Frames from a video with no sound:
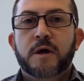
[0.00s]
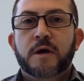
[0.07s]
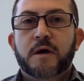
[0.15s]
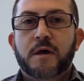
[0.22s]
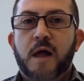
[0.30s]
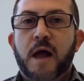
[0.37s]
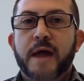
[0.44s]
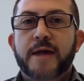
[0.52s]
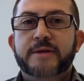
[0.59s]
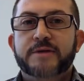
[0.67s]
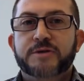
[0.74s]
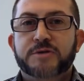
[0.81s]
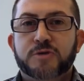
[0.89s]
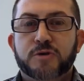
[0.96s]
client
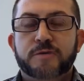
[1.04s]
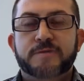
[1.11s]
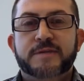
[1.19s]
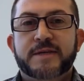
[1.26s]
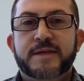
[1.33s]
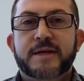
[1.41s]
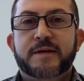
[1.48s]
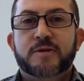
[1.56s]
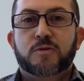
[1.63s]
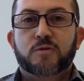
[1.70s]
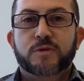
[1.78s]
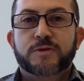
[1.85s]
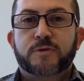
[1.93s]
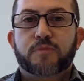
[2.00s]
deserves to get the
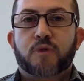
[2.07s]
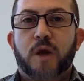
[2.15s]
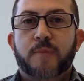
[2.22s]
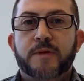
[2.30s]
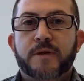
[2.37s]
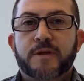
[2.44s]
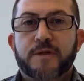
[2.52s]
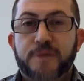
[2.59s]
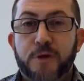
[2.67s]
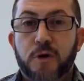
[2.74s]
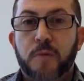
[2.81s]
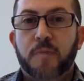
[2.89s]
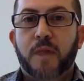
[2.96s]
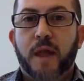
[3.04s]
rental property that they're
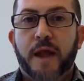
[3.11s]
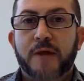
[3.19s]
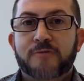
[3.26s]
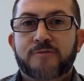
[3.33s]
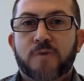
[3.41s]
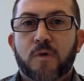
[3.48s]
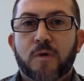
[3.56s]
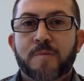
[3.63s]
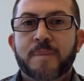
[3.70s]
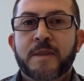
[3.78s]
applying for.